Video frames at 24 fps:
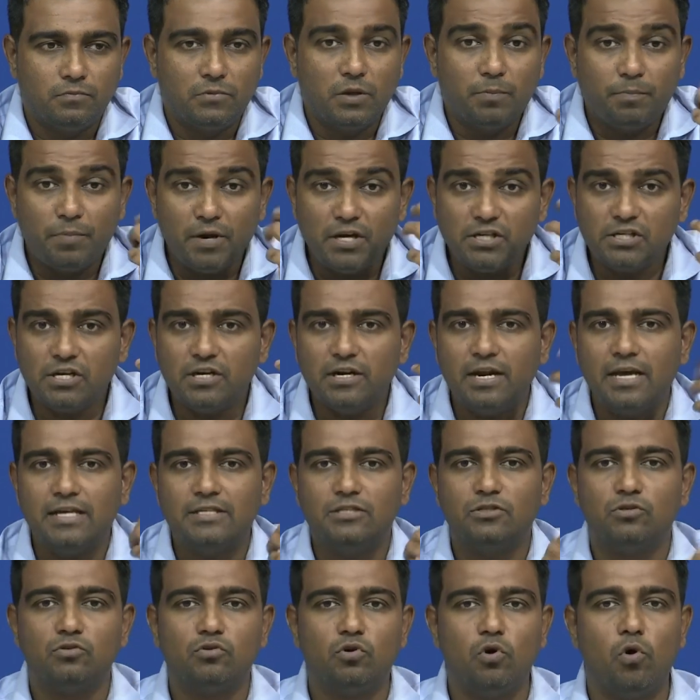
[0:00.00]
the patient has
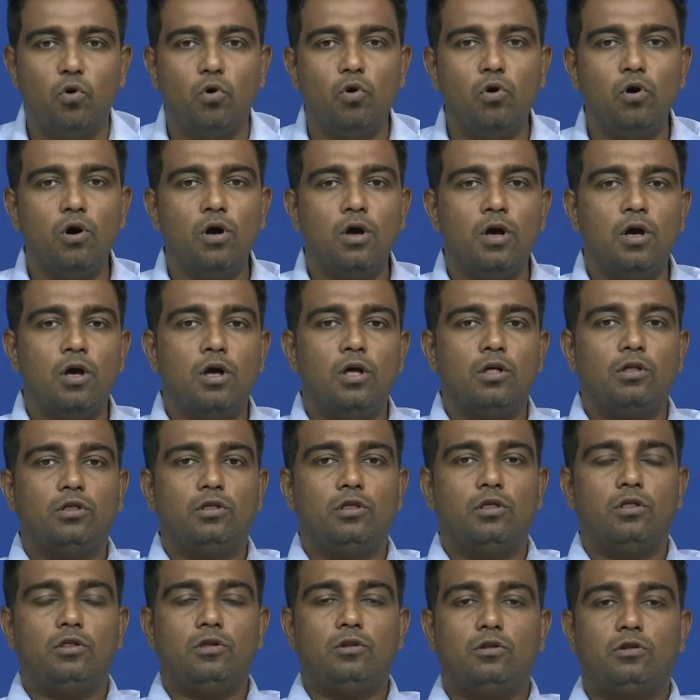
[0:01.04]
to go
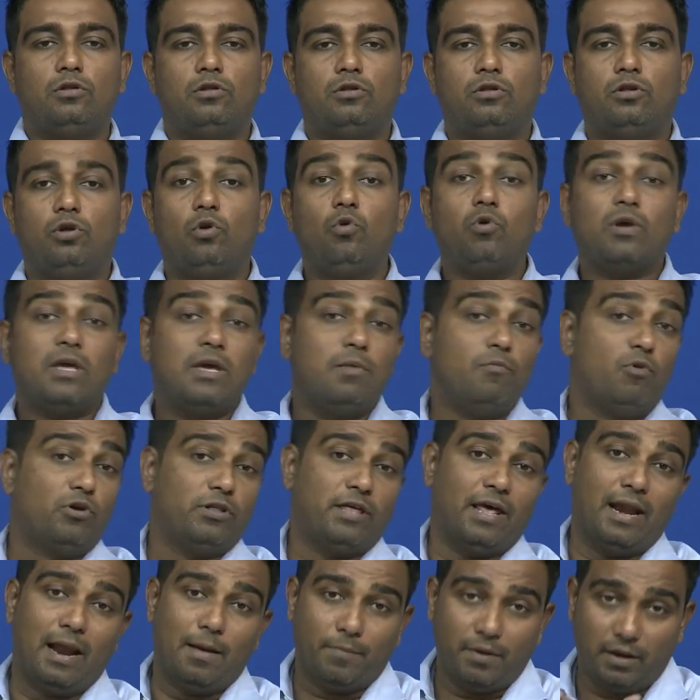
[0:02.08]
through
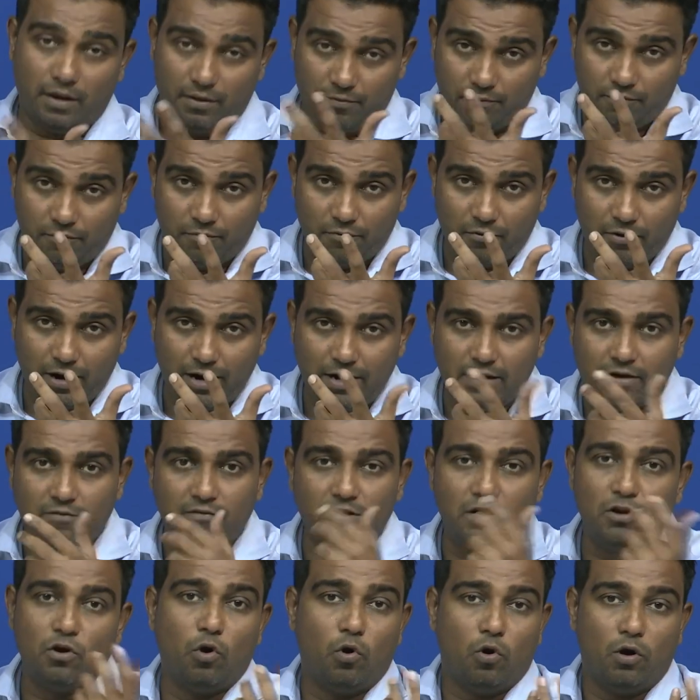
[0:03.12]
chemotherapy, right.
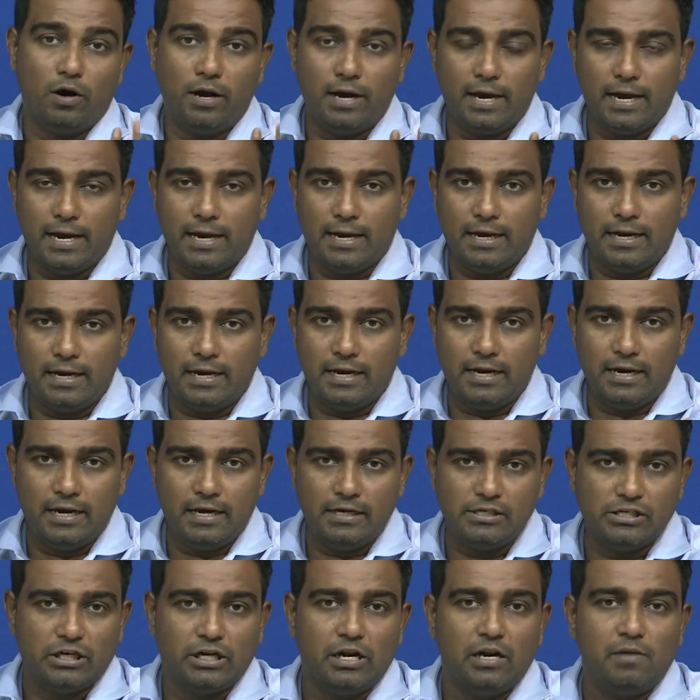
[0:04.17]
We know
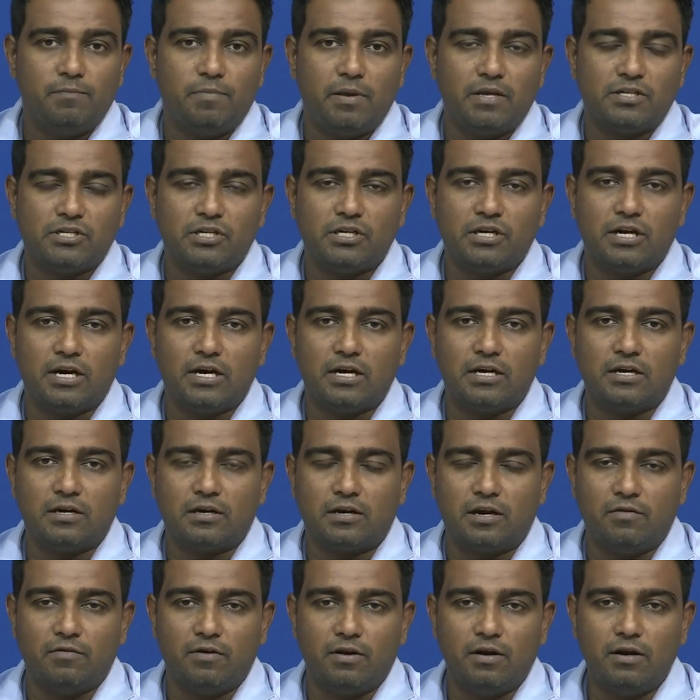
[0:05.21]
in general patient are
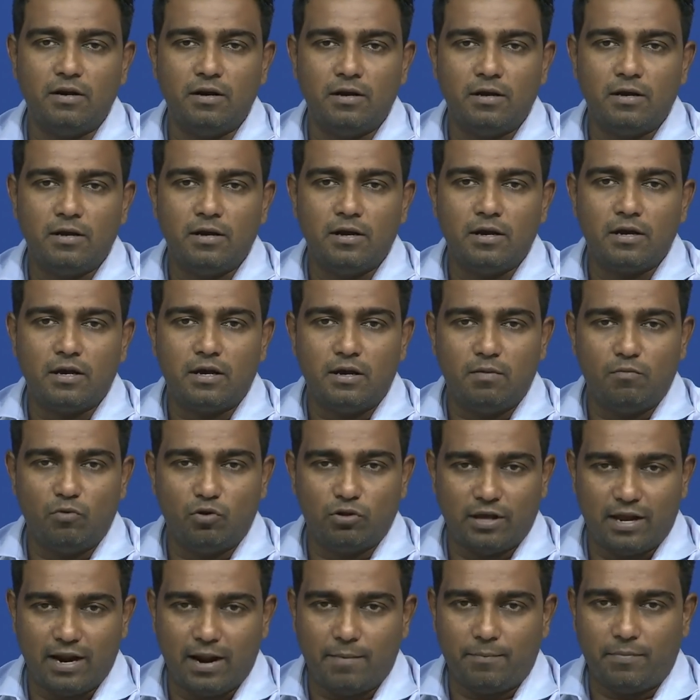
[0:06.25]
given
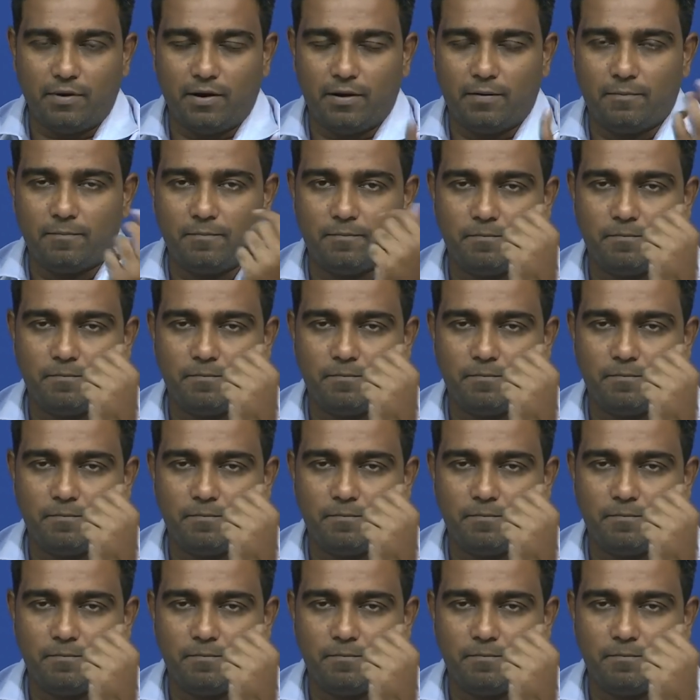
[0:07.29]
chemotherapy.